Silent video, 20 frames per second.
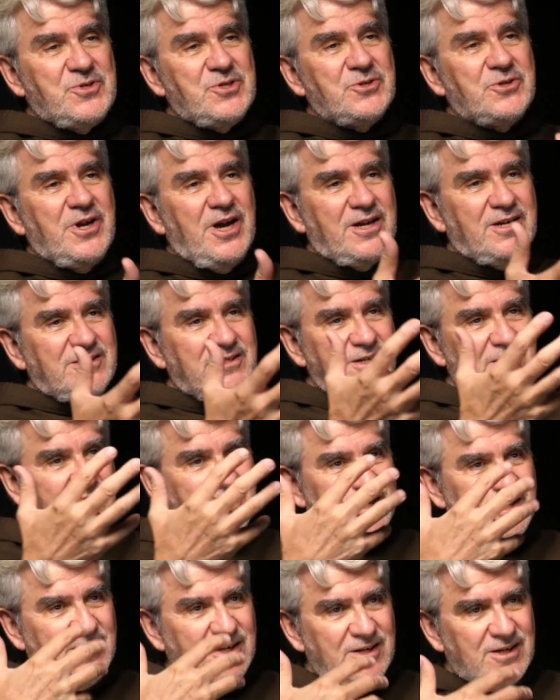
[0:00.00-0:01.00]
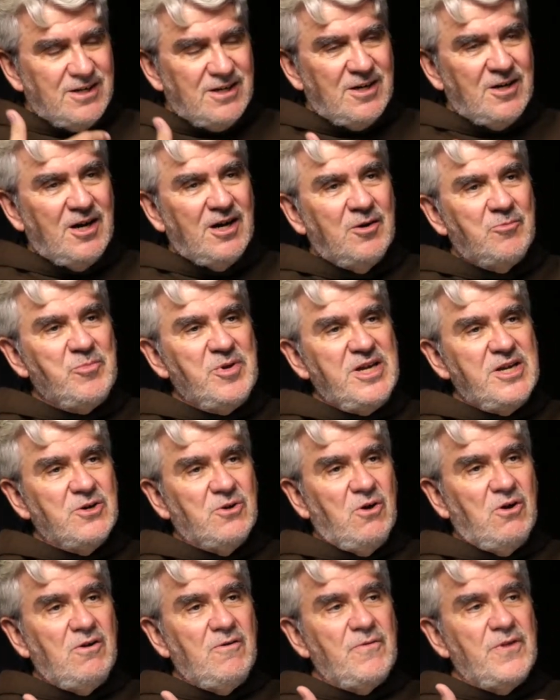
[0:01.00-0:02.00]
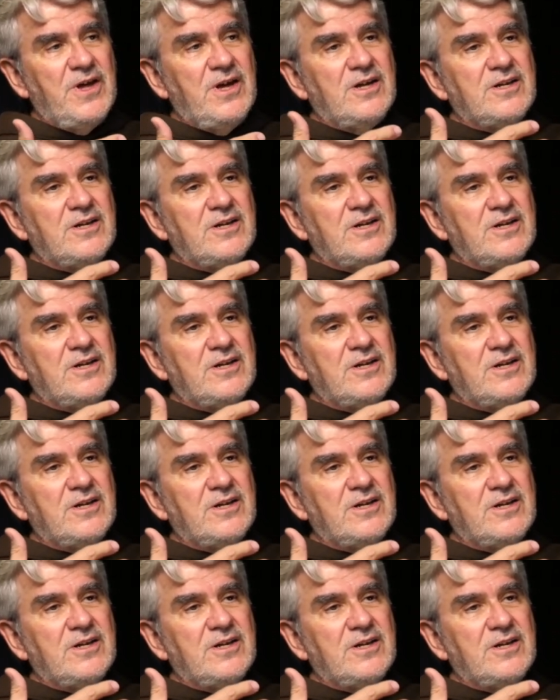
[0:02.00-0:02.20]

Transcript: to get a meal,